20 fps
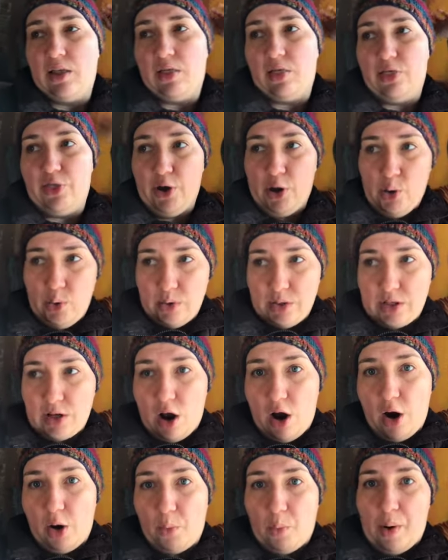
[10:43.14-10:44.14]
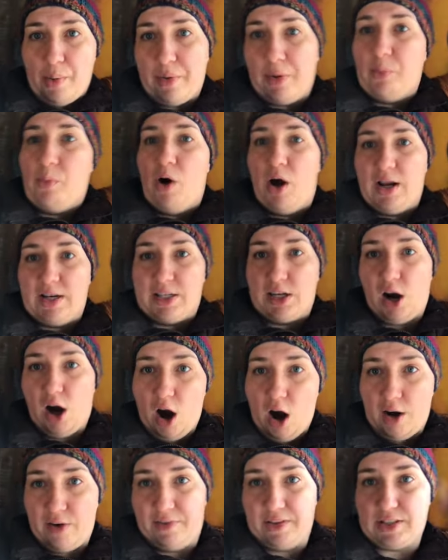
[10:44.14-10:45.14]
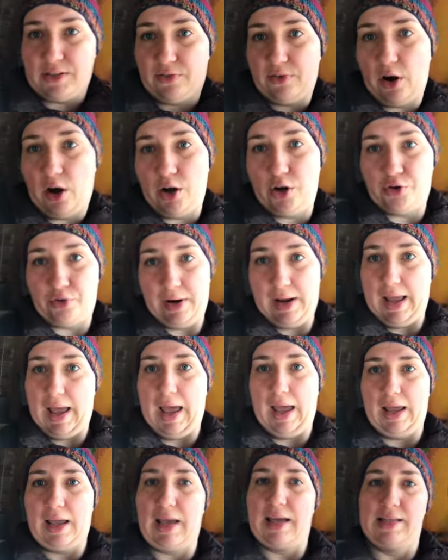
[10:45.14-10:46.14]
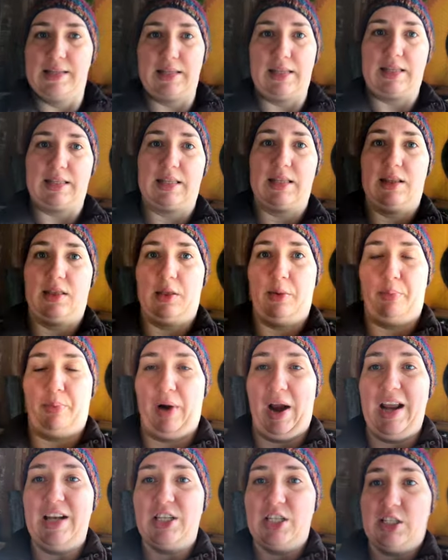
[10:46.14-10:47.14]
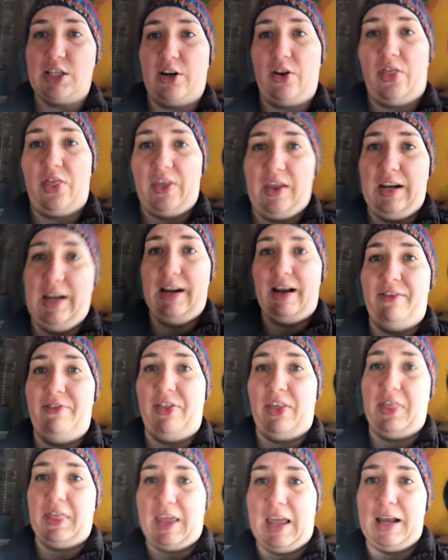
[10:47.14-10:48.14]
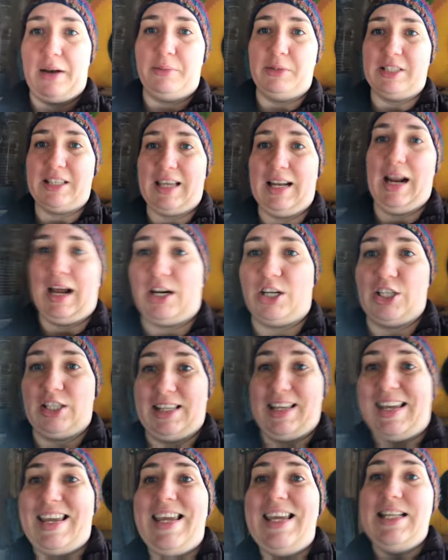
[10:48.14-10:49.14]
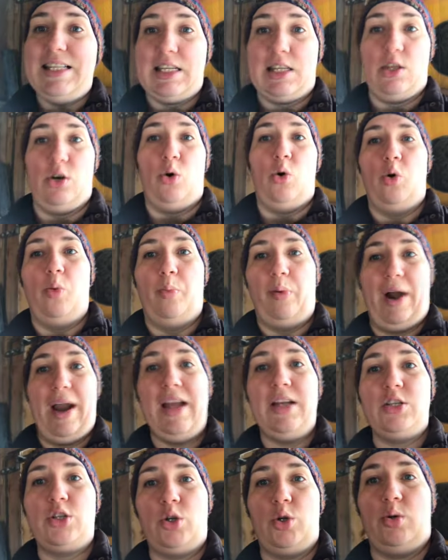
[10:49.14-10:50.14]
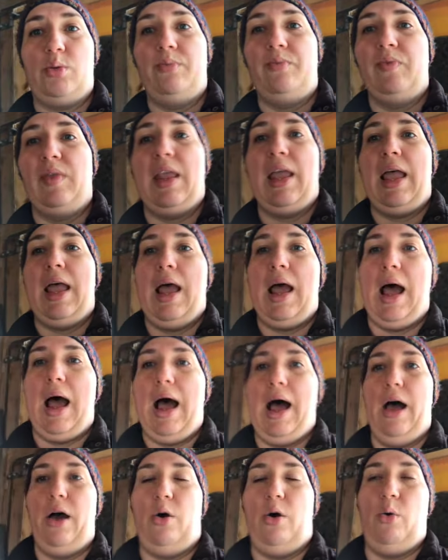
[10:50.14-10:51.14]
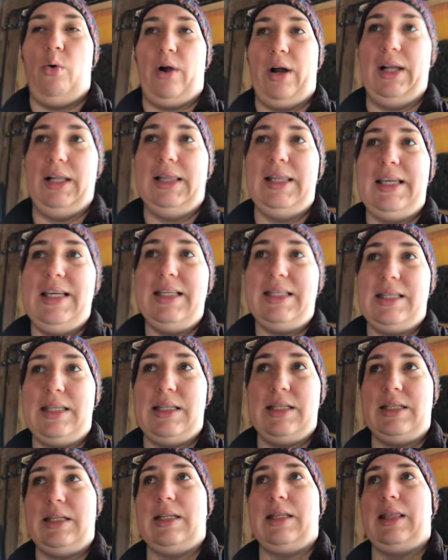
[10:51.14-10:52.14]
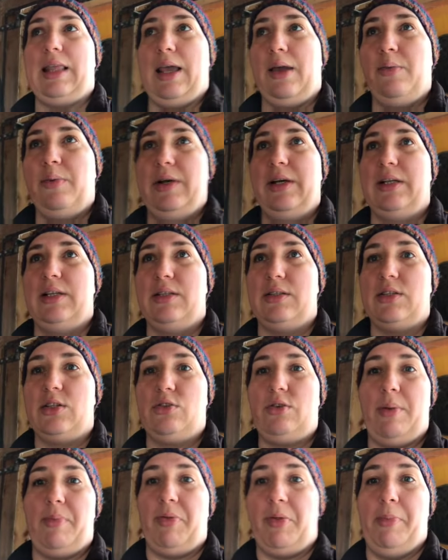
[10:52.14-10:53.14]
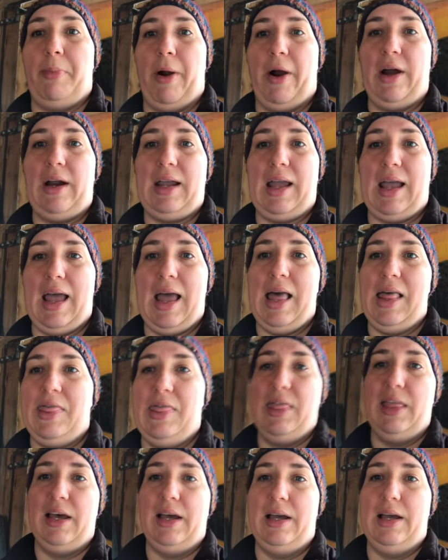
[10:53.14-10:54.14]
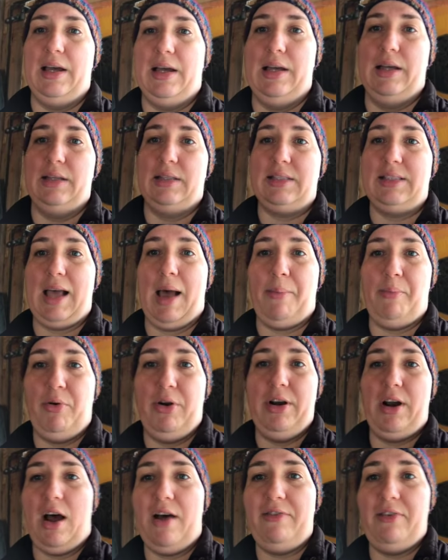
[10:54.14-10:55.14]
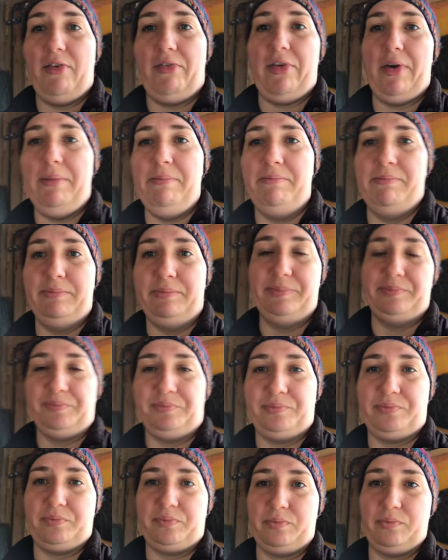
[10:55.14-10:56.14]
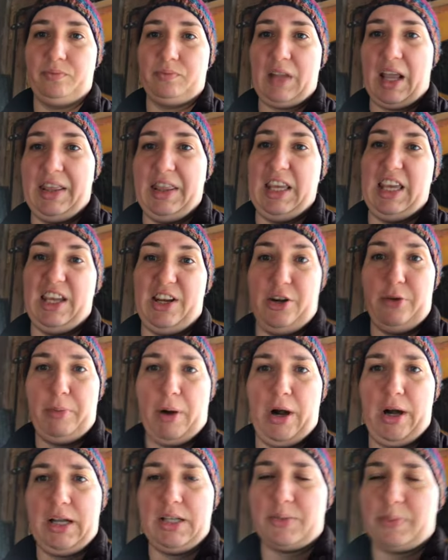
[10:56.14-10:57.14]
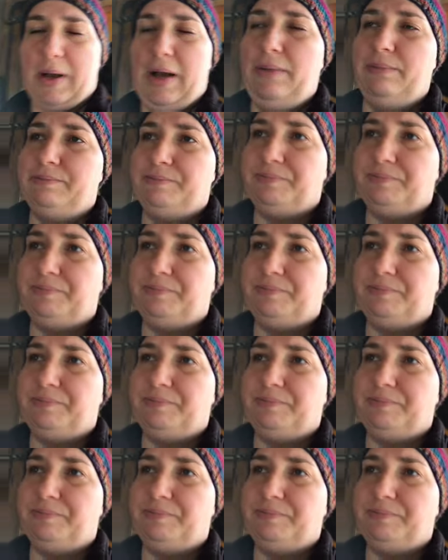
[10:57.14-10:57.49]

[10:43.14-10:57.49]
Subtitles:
Those are what we want to harvest for our tree hay, because the branches are thin enough that the animals can actually eat the whole branch, or at least they will strip the bark and the sapwood off of them, and the inner bark as well.